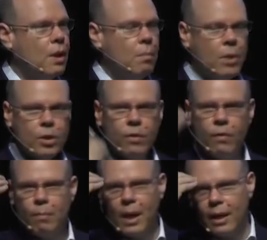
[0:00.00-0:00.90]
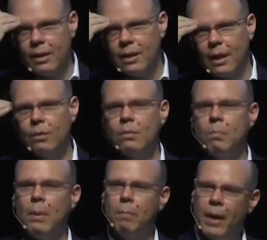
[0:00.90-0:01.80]
Because if your mind's
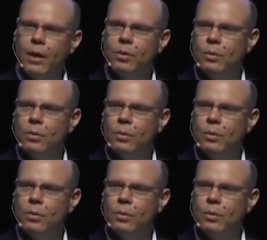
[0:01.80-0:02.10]
not prepared